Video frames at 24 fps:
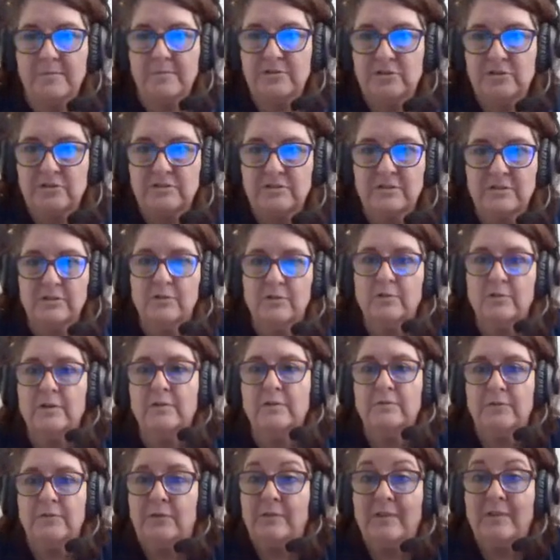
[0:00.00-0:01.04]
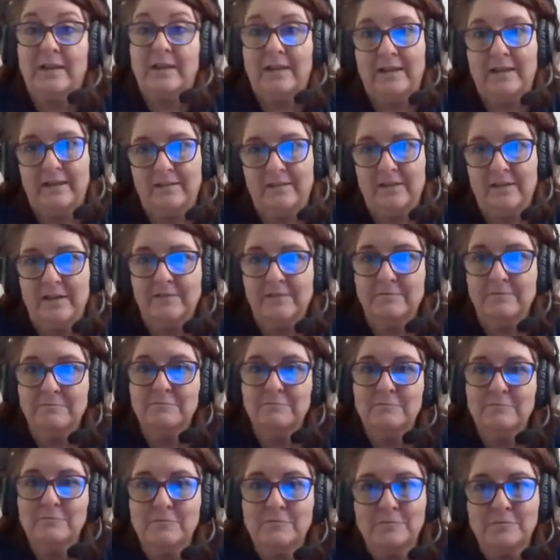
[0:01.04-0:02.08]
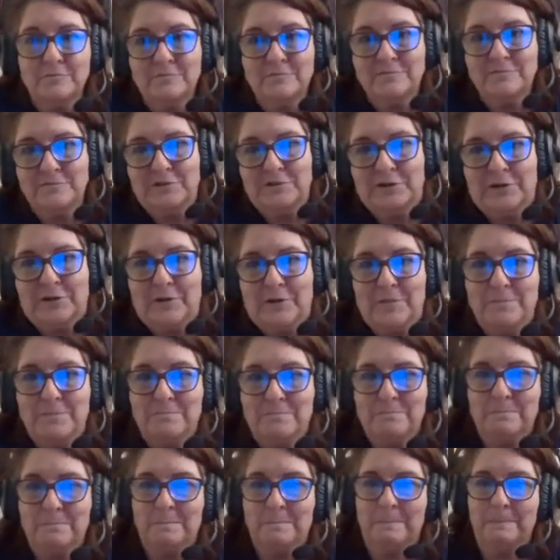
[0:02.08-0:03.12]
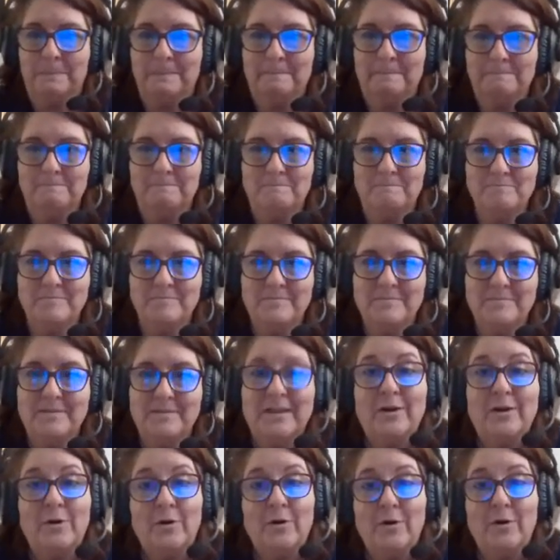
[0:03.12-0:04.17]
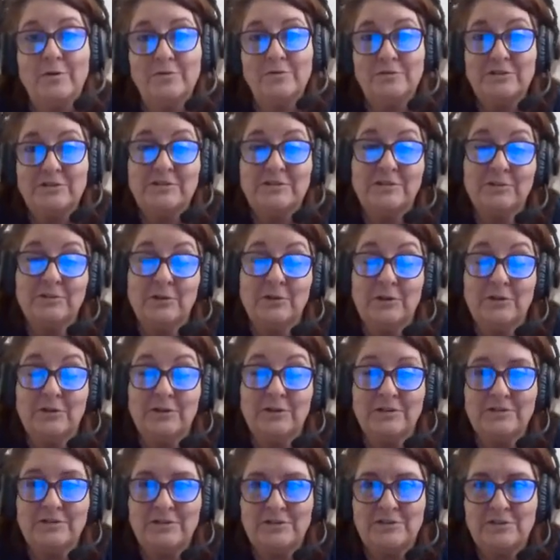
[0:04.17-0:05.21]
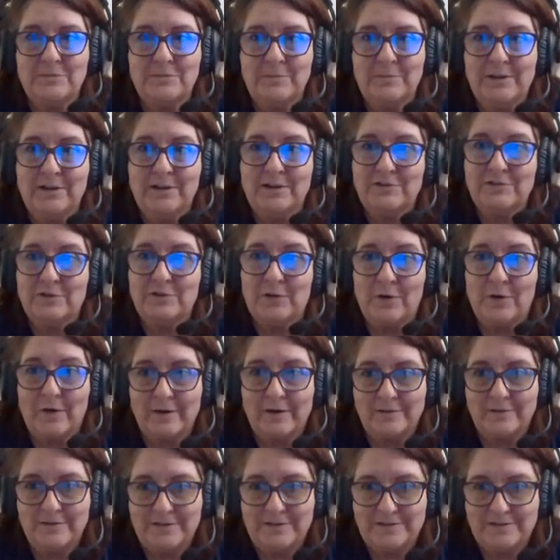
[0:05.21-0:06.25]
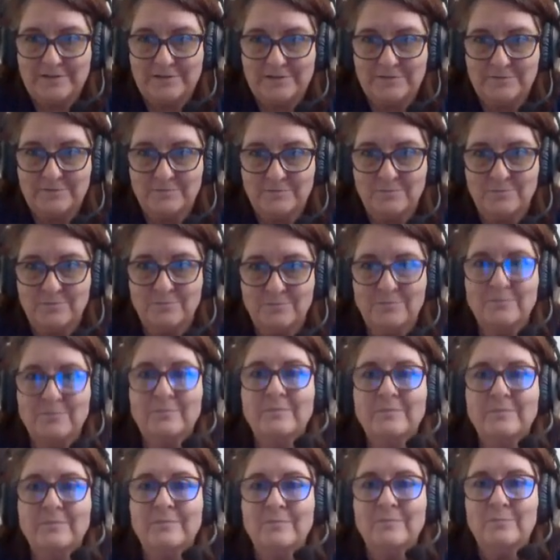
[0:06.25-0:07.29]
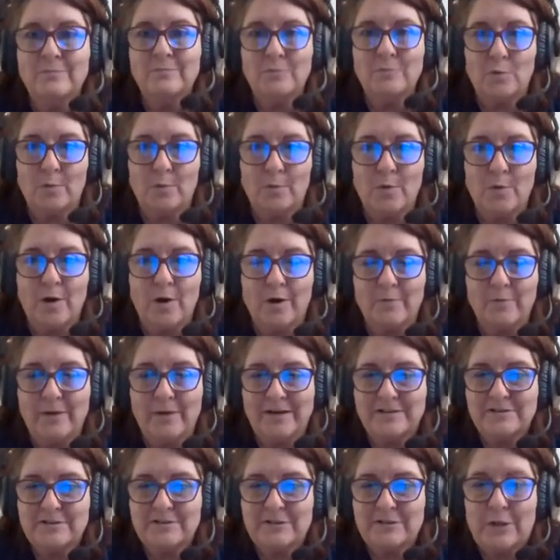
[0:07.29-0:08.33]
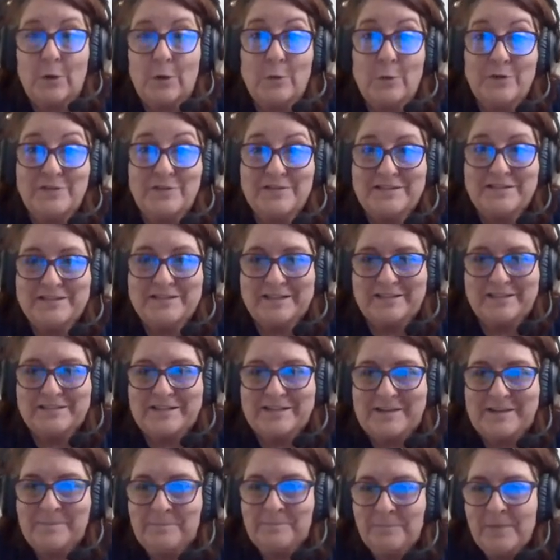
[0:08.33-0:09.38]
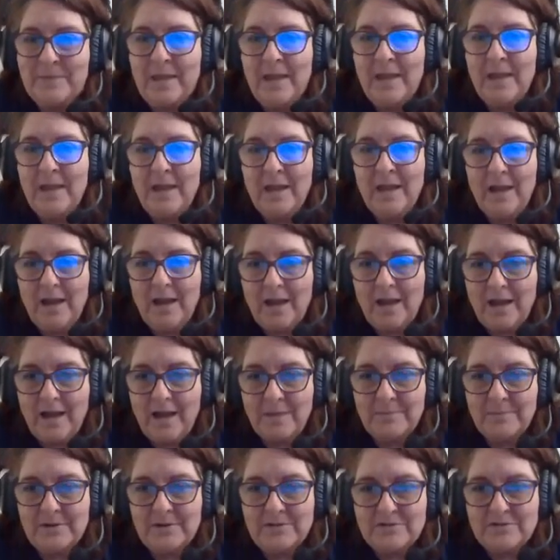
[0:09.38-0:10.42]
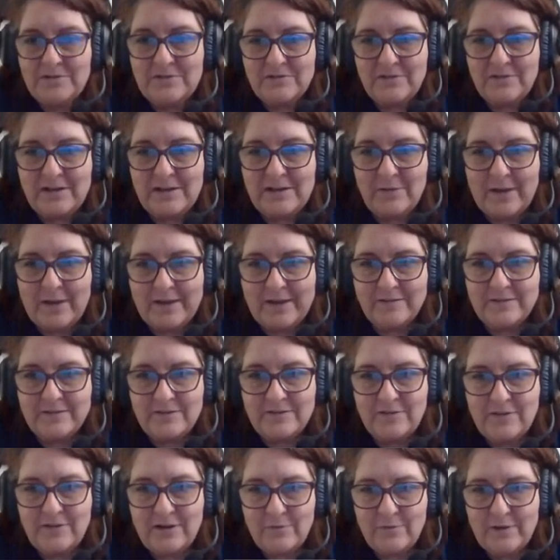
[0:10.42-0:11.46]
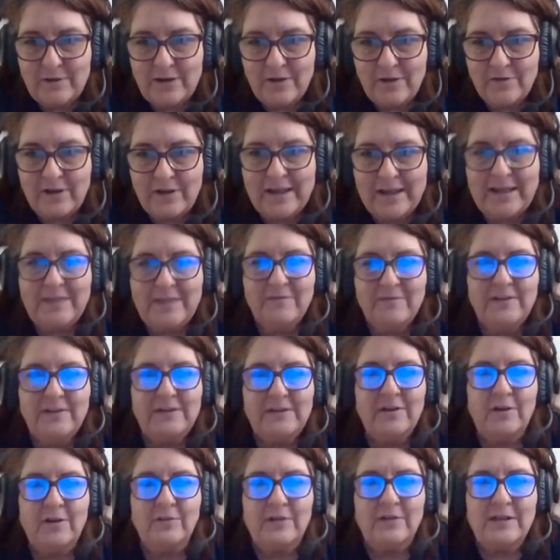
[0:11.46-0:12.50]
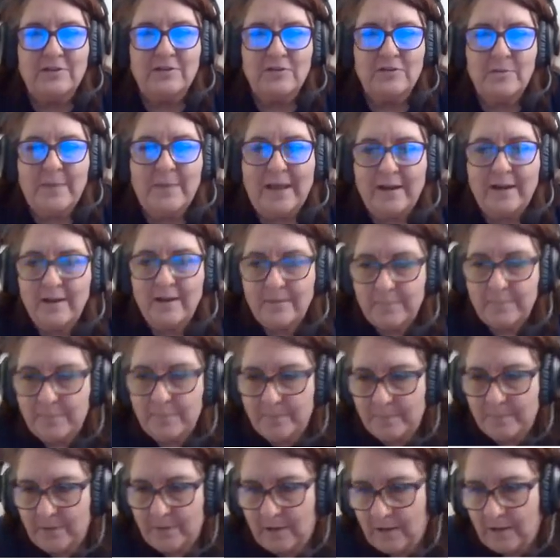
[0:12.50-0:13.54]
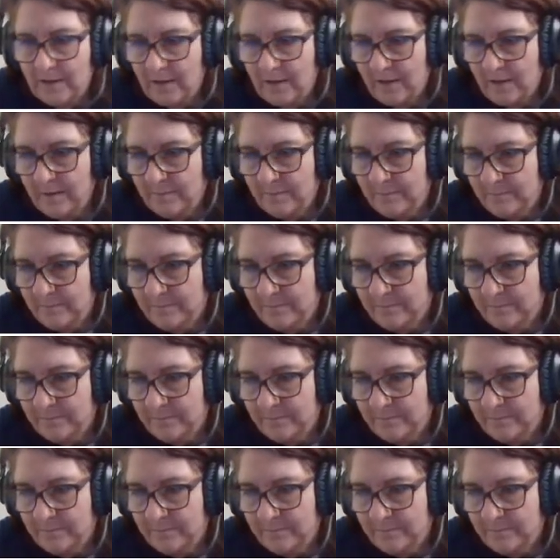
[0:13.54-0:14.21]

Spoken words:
is just a little confused thinking that, you know, that she's in good condition because her heart is normal heart rate is slower than 60. So anyway, so there we go. The AV node, that's your um,